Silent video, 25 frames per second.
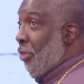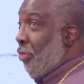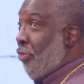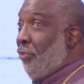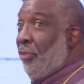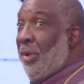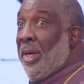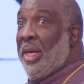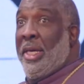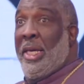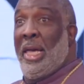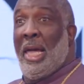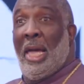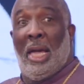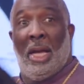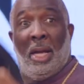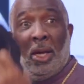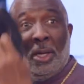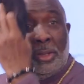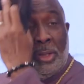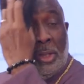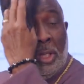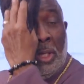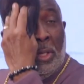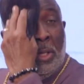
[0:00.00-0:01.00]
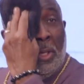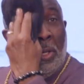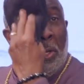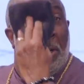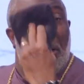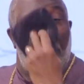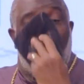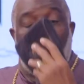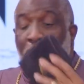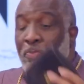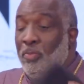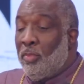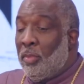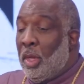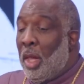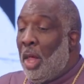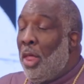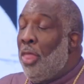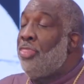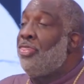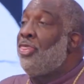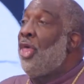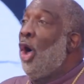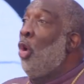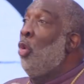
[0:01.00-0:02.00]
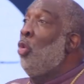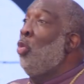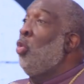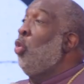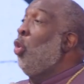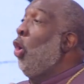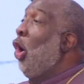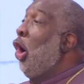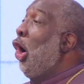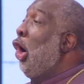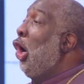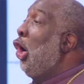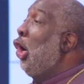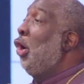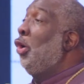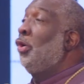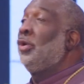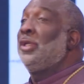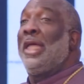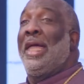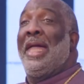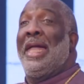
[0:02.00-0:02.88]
three years, the world